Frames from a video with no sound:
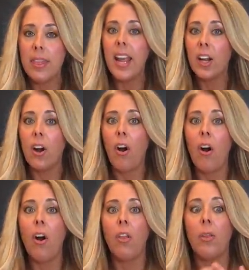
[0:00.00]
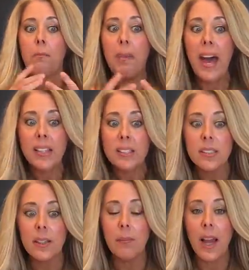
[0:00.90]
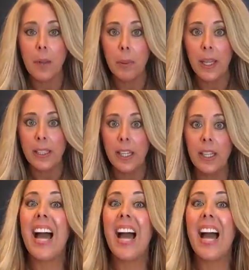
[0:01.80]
They are all the best, in my opinion.